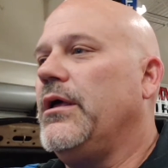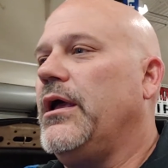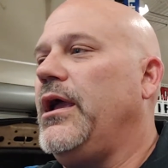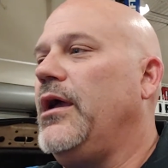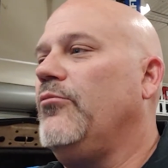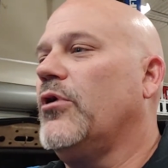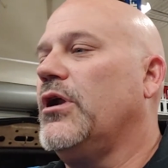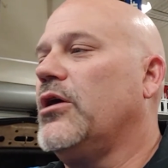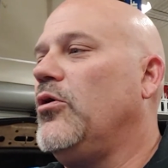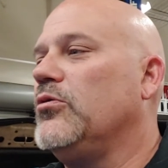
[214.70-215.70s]
and we're
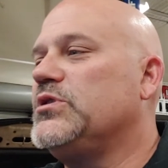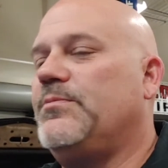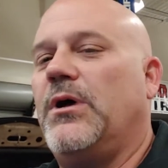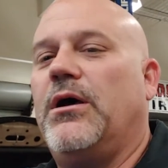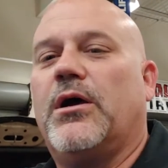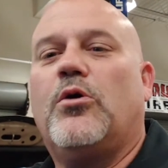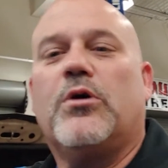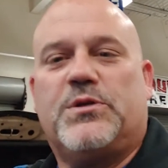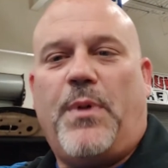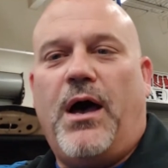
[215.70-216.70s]
going to
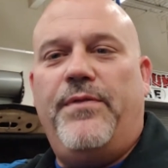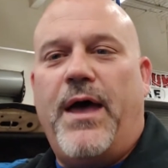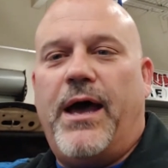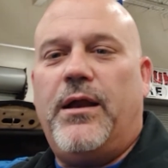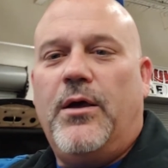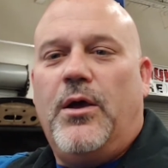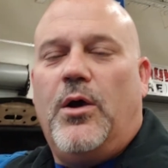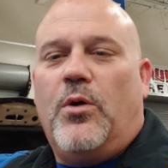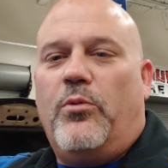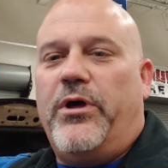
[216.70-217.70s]
correspond
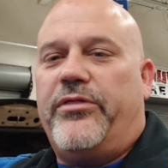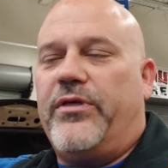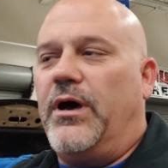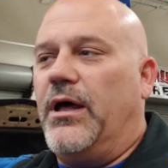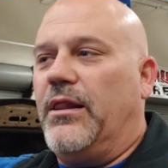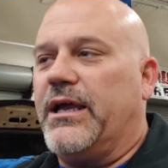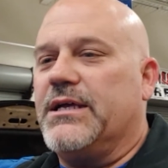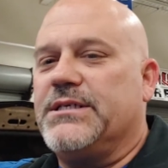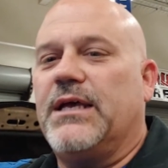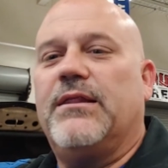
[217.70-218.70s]
that with, like
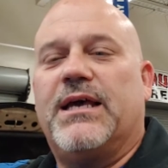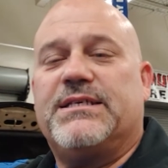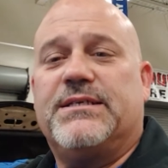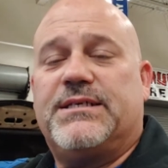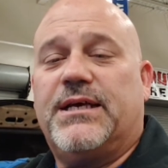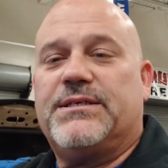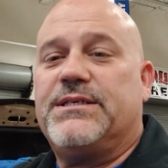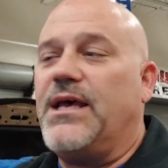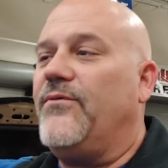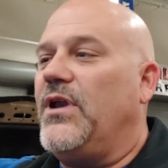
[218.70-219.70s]
I said, lessons 6,
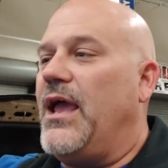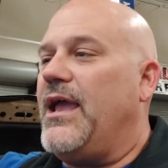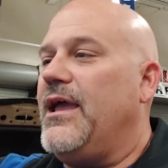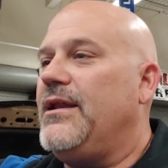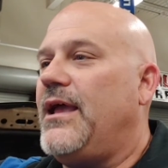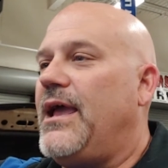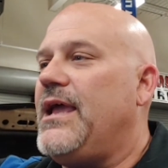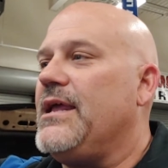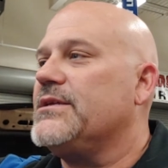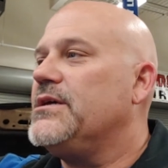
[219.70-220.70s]
7, and
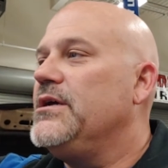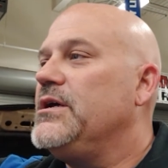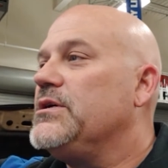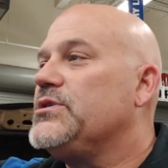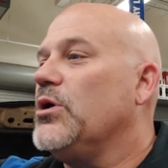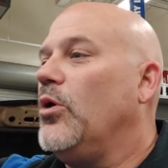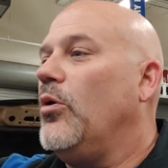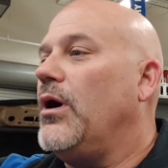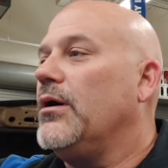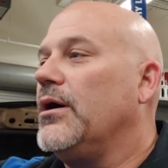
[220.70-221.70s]
8.
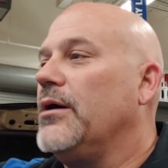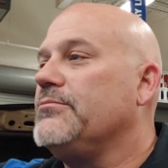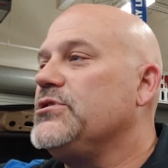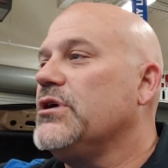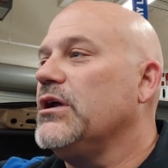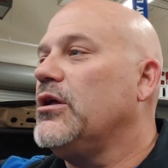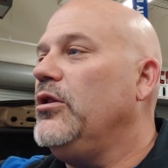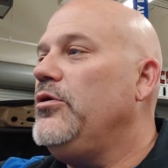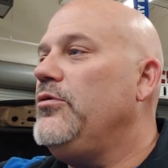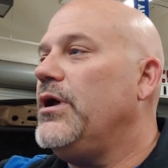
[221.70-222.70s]
So to
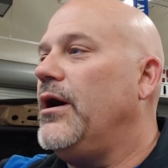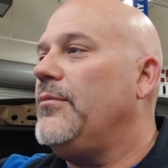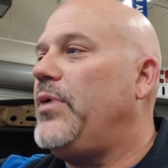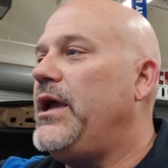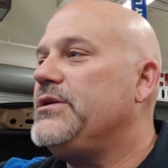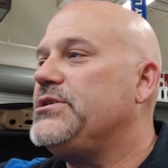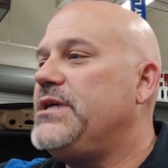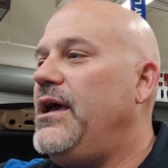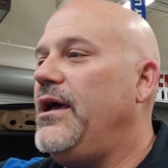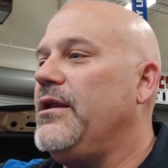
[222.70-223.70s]
conclude, on page
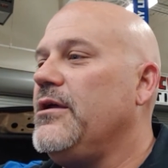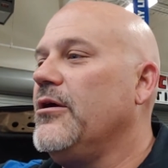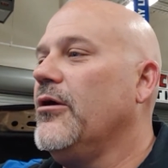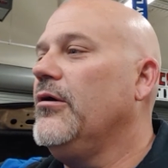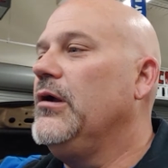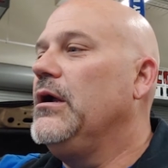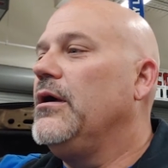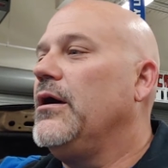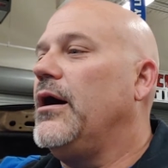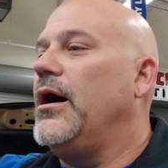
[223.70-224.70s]
10 here,
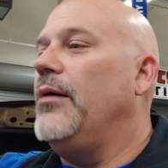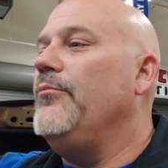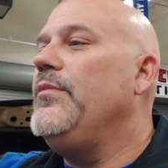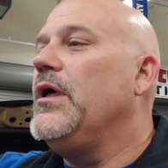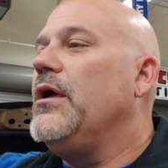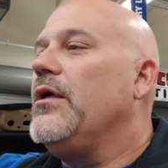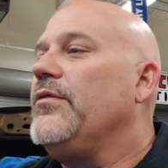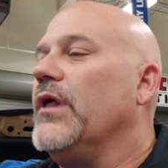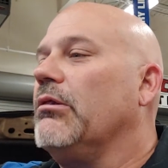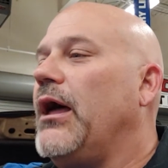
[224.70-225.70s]

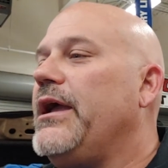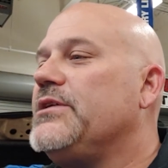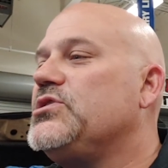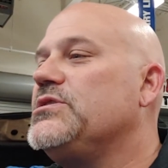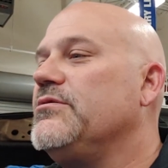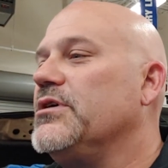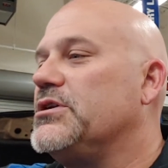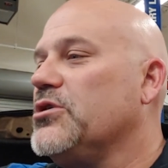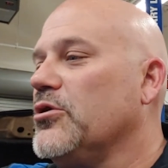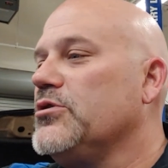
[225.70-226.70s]
the lights, the
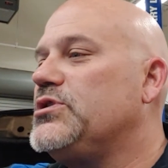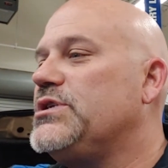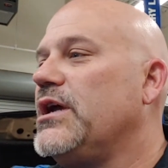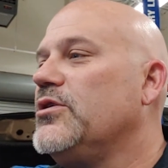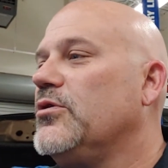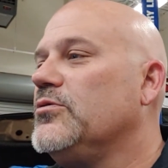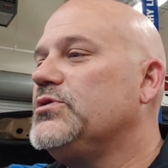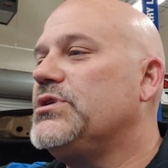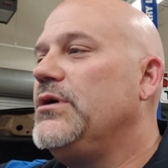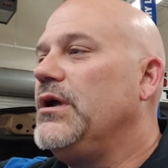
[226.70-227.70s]
turn
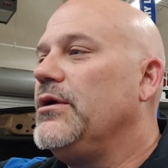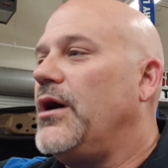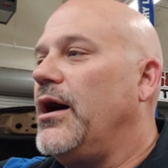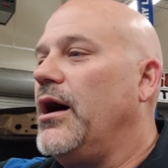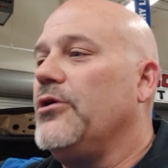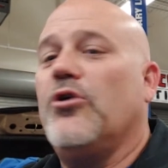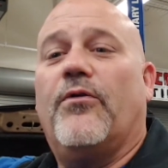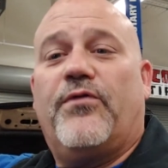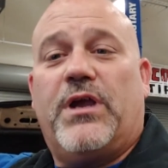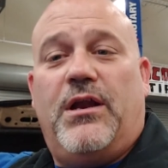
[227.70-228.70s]
signals,
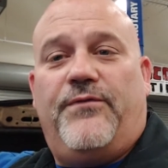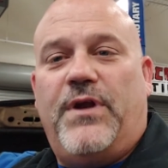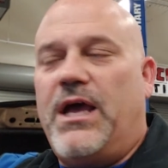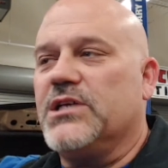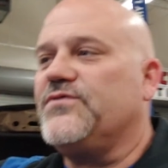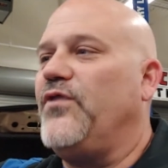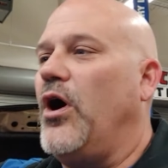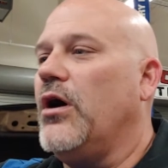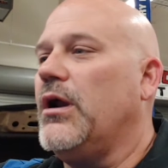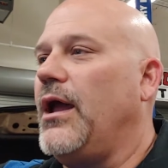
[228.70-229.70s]
don't forget if it has
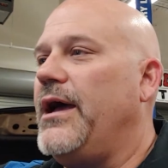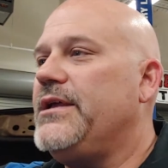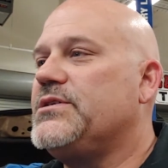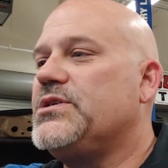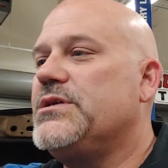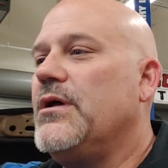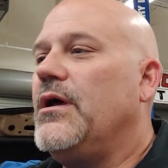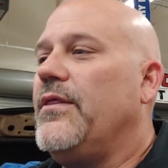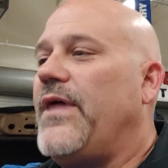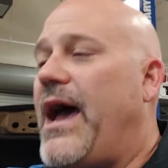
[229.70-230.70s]
fog lights,
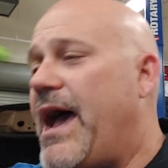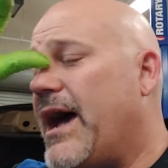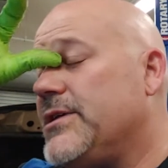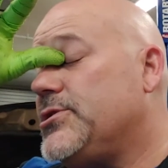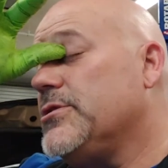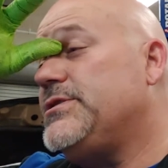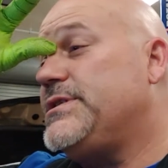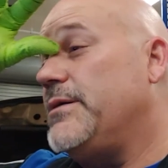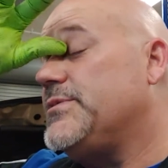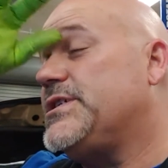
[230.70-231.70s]
the
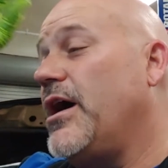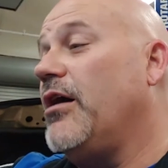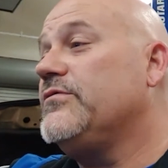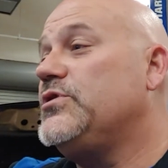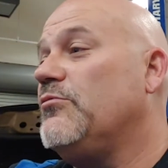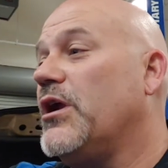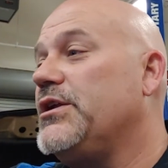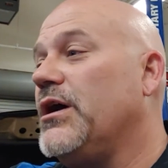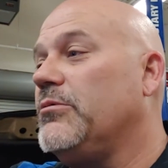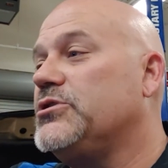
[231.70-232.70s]
hazards themselves, you want
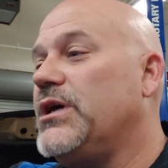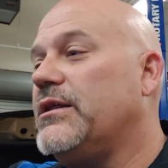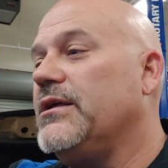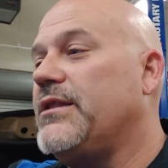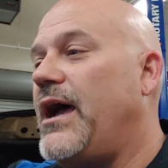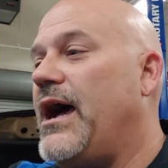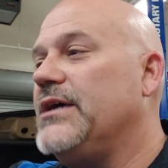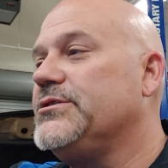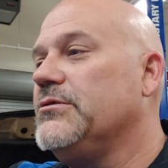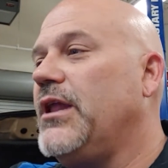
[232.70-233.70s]
to double check that the
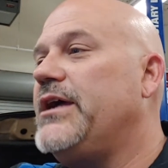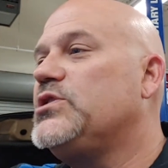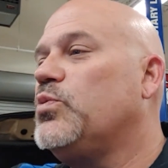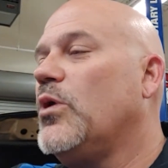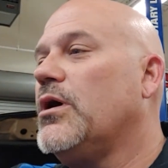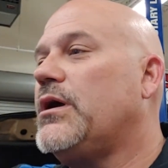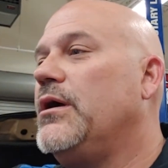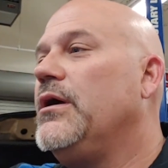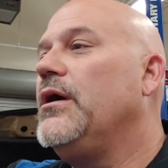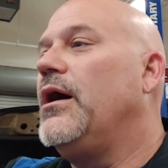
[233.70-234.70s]
hazard lights
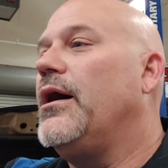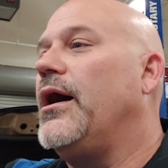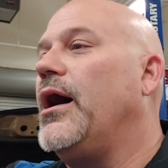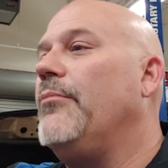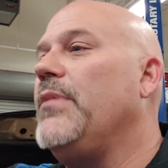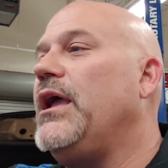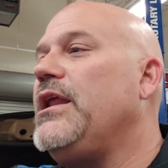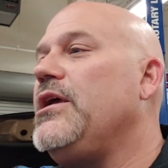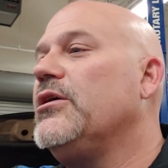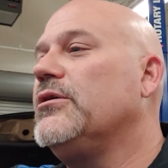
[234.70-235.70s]
work.
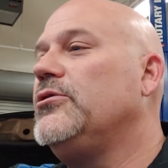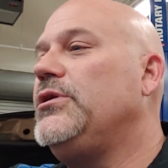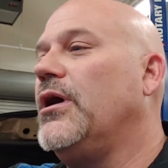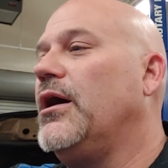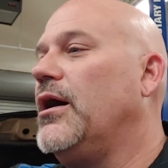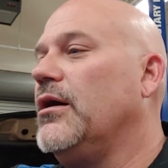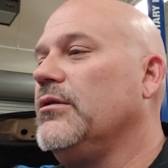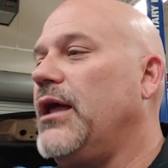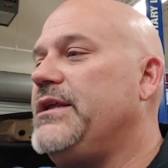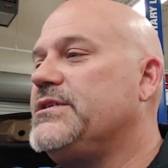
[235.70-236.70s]
Any hood
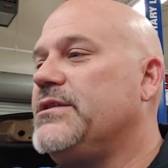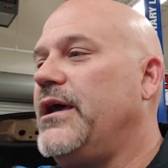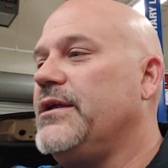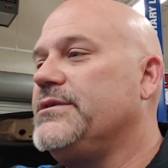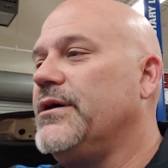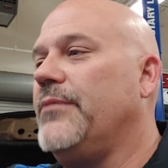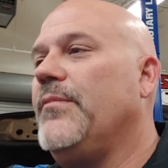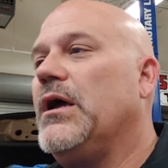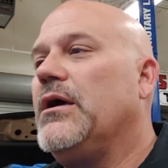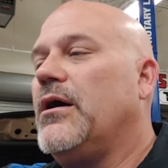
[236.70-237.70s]
lights that
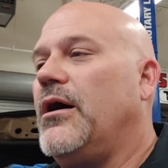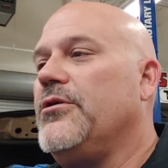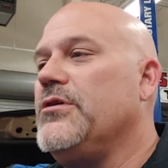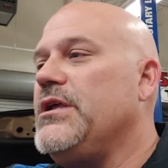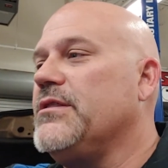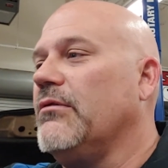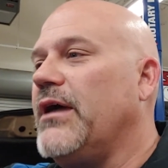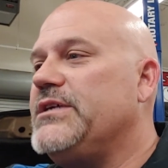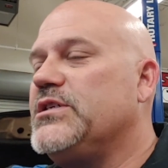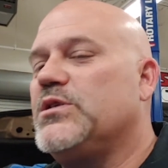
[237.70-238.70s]
underneath the
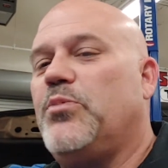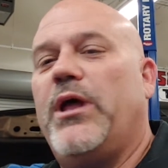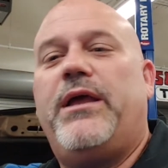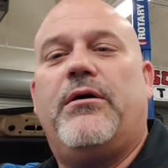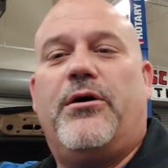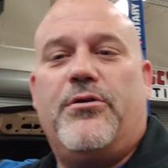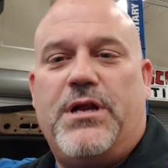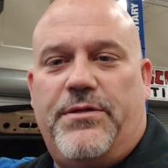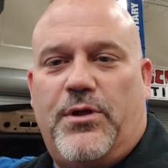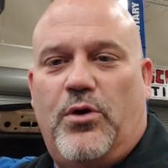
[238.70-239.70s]
license plate, underneath the